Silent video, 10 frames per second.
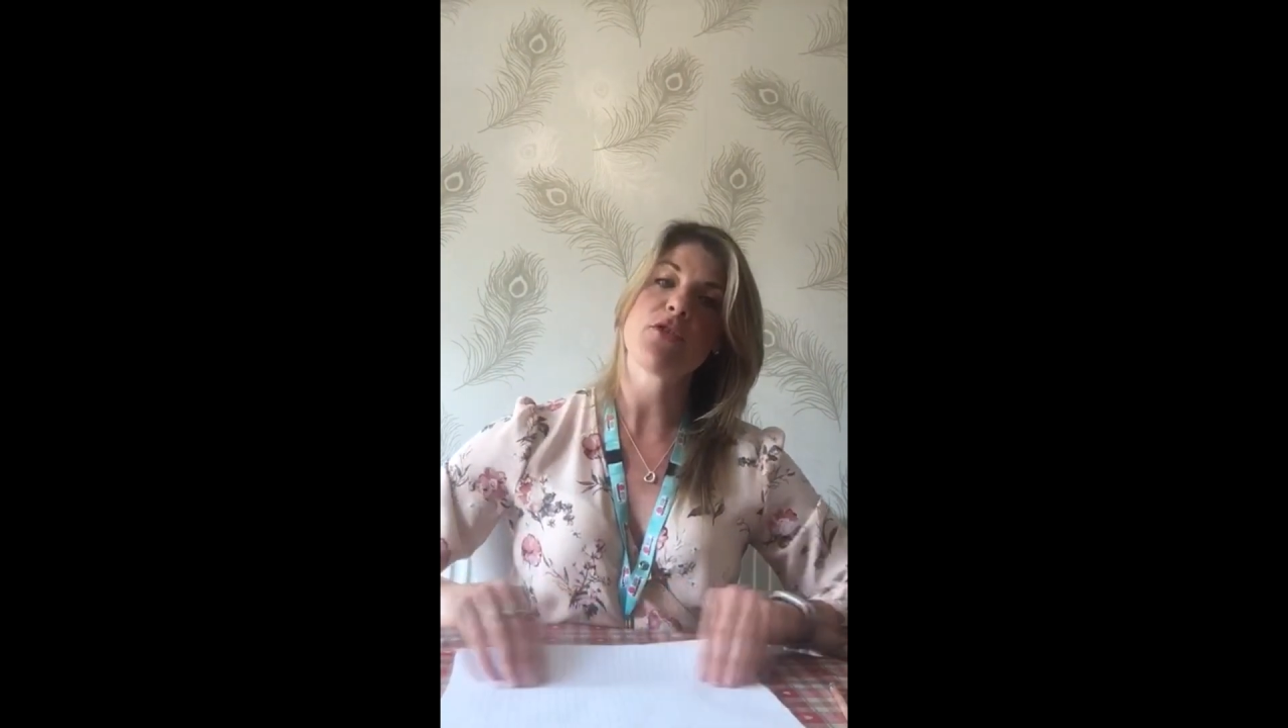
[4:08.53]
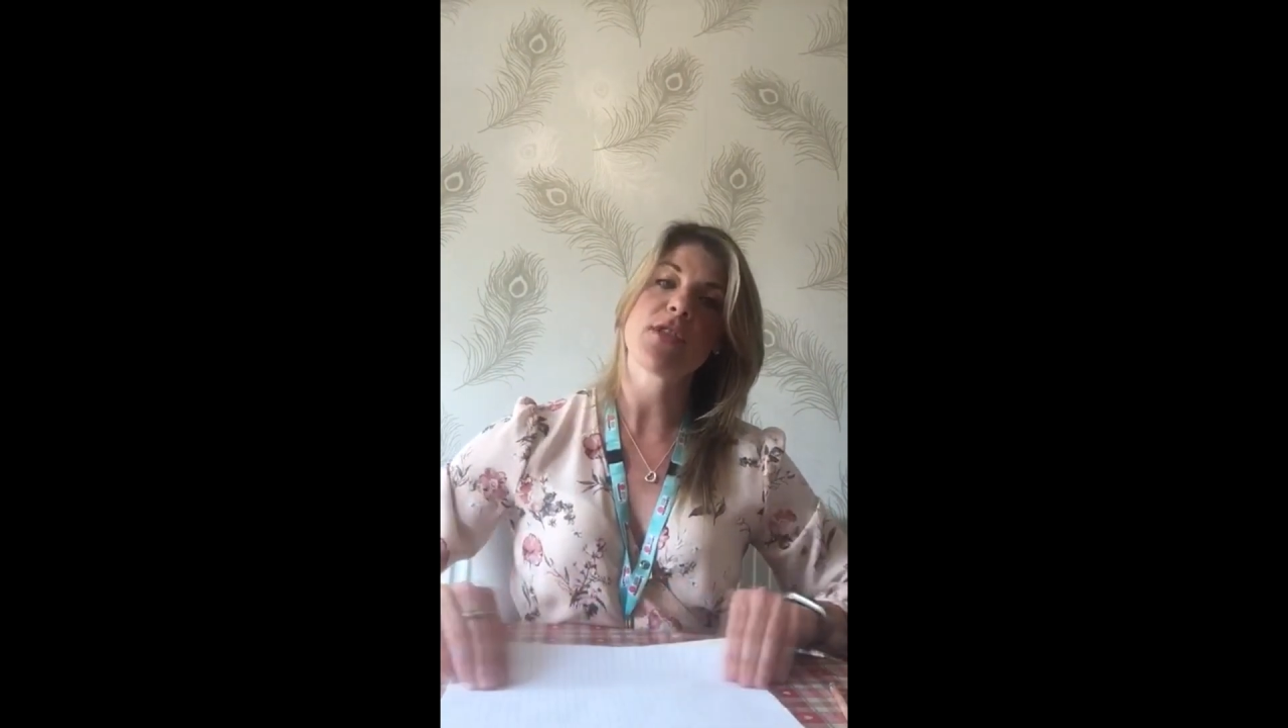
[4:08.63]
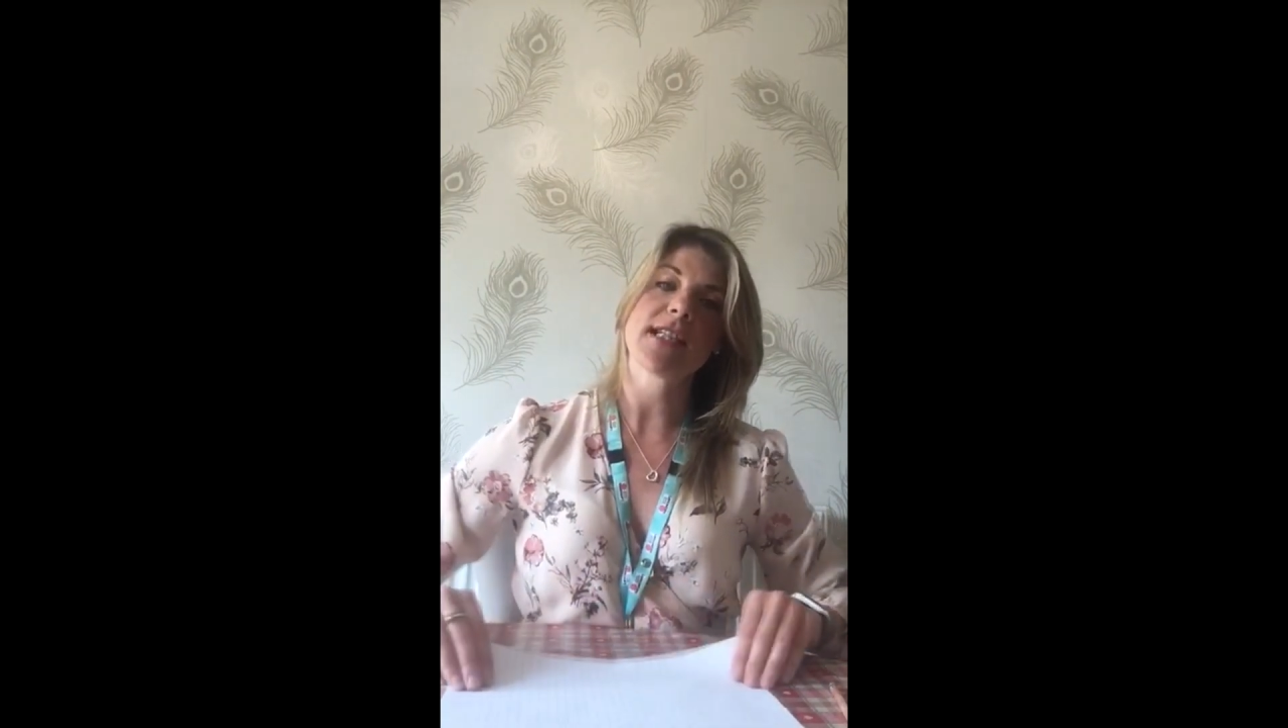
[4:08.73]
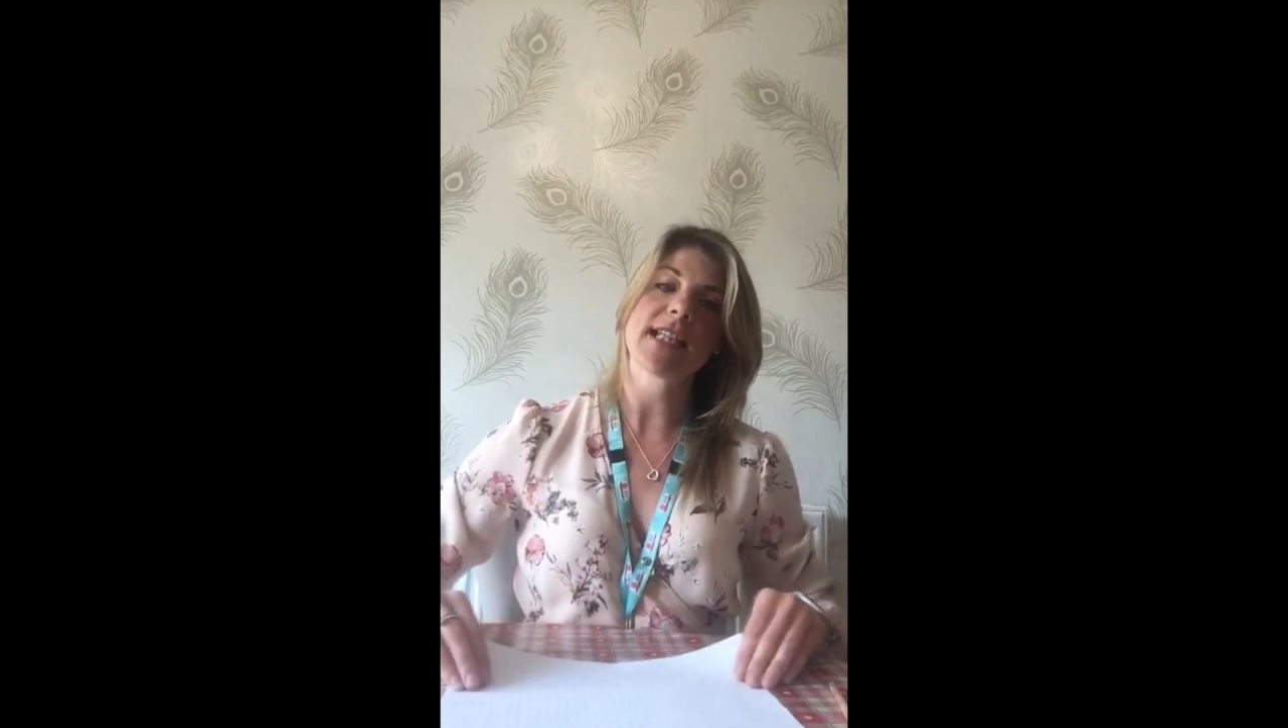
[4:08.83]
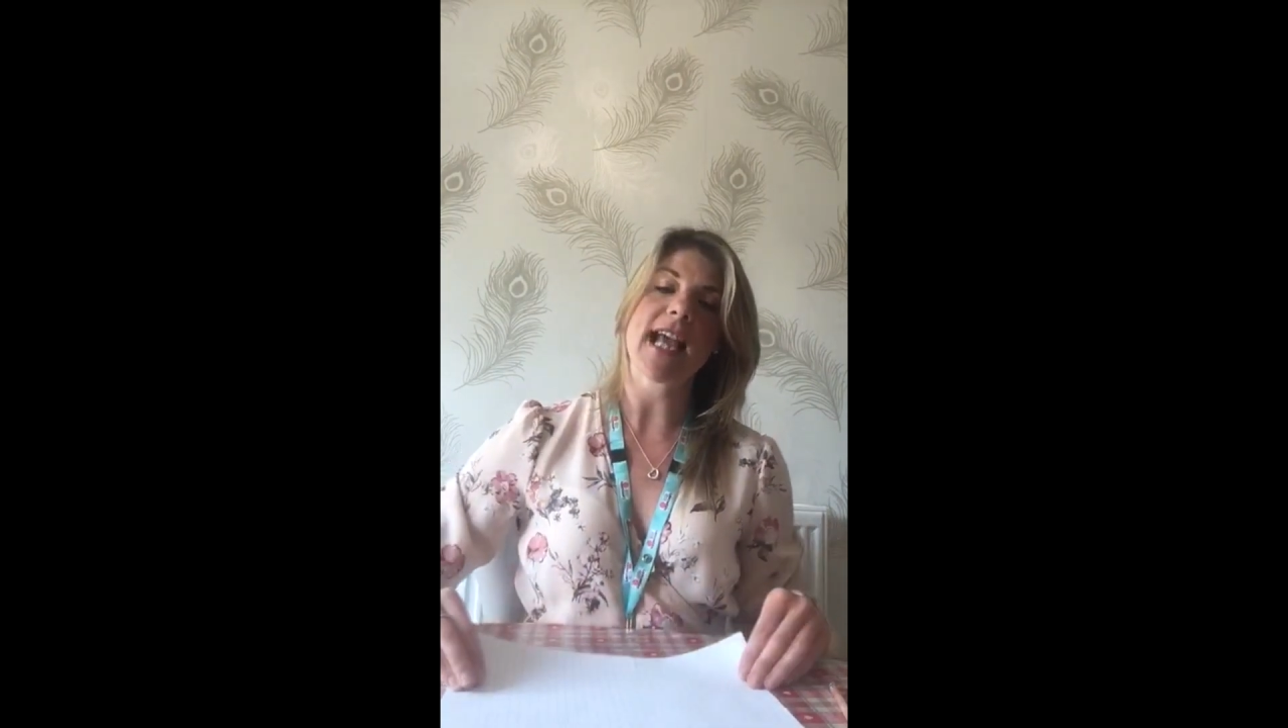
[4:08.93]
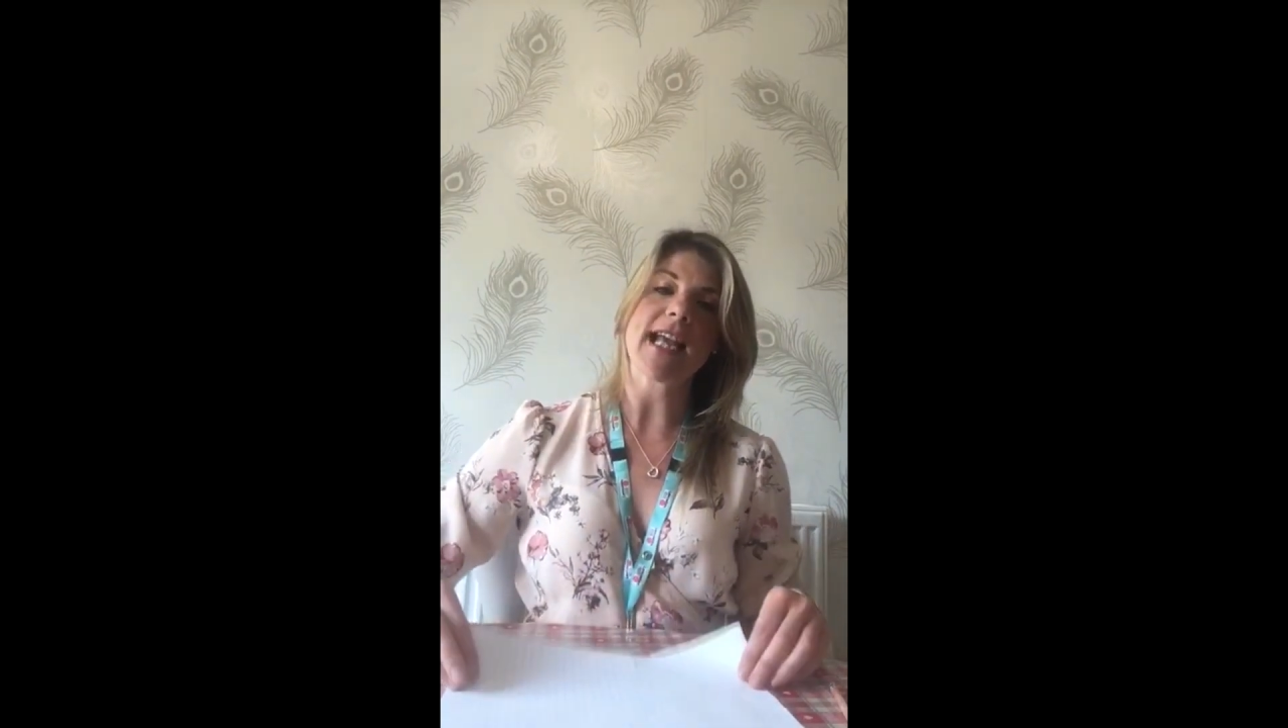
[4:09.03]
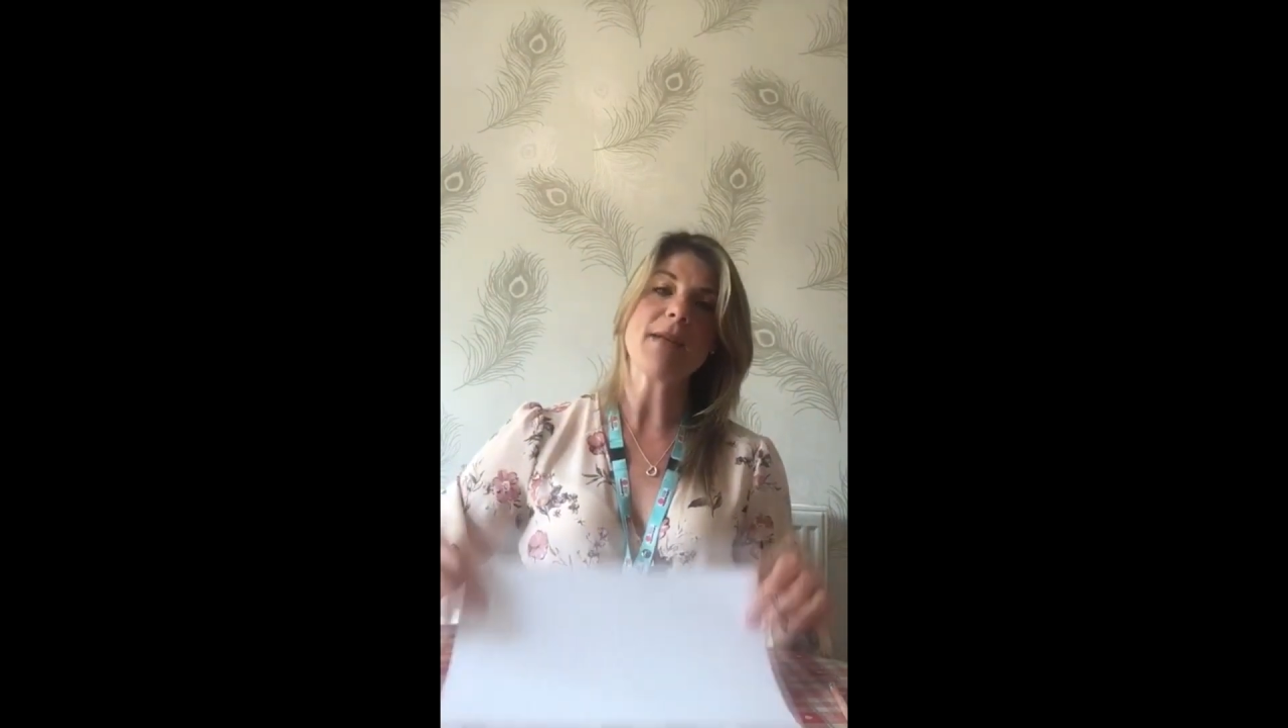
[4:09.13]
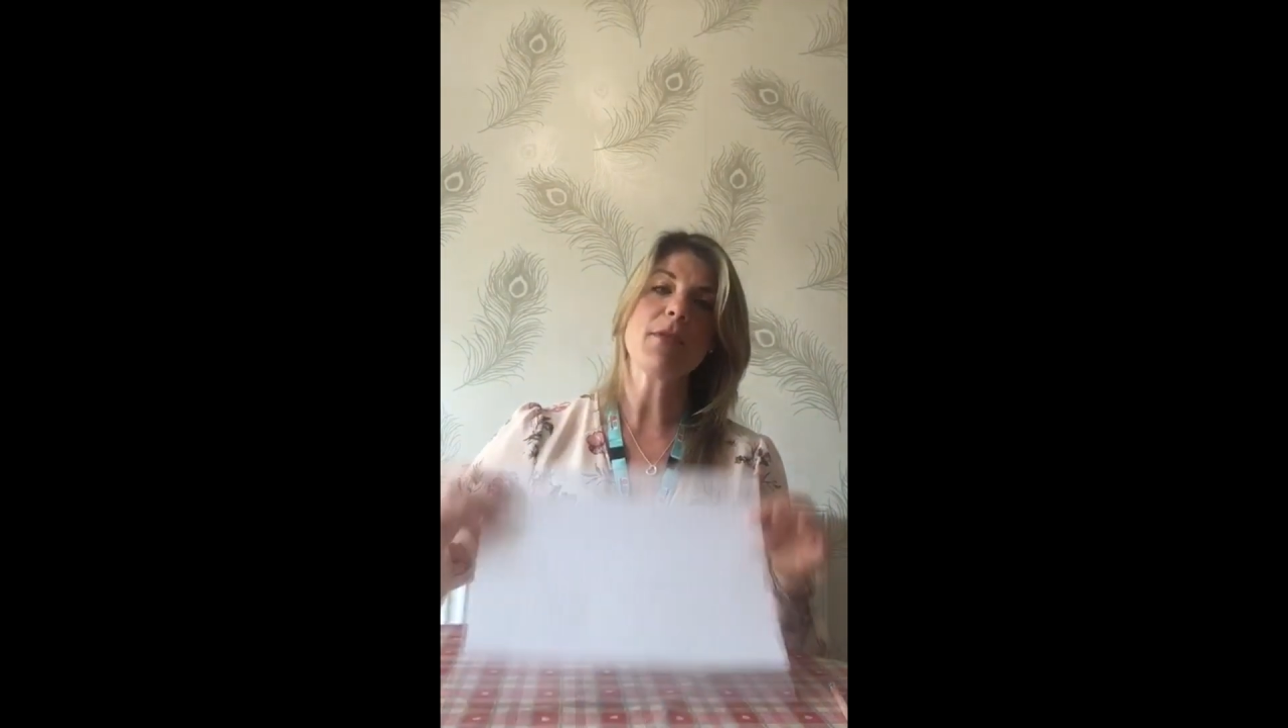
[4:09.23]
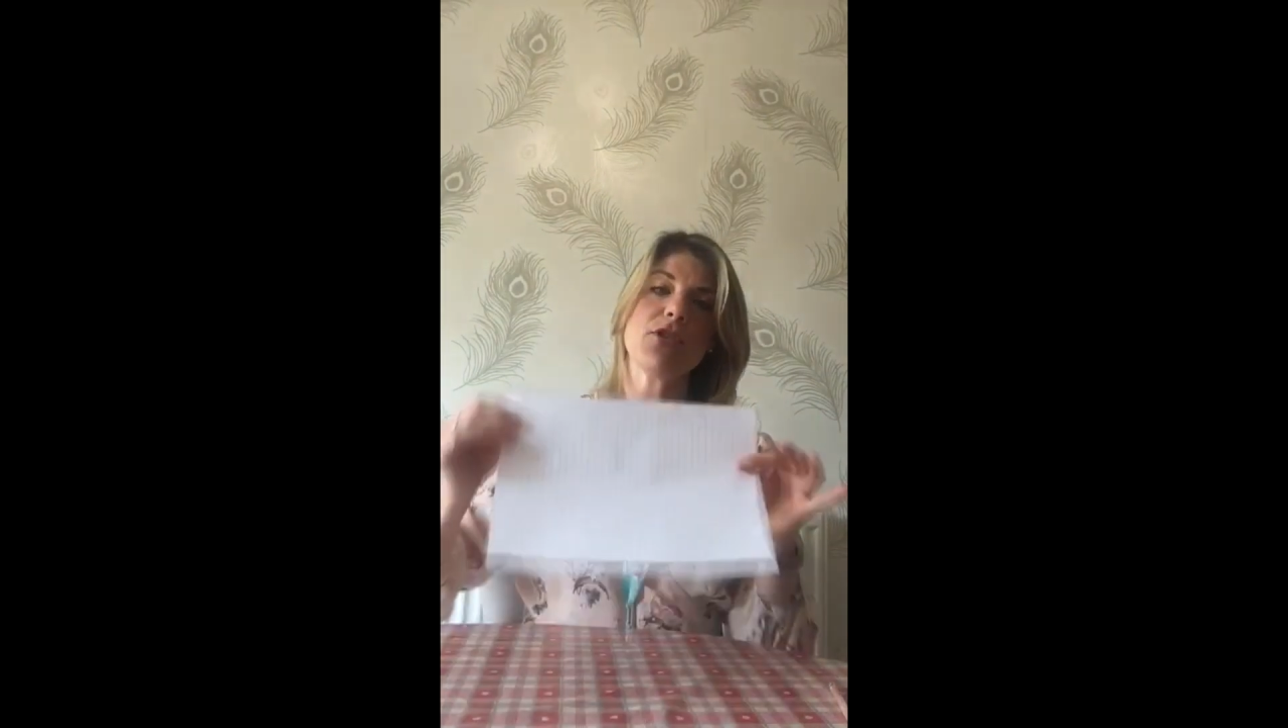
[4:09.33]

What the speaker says: for this game,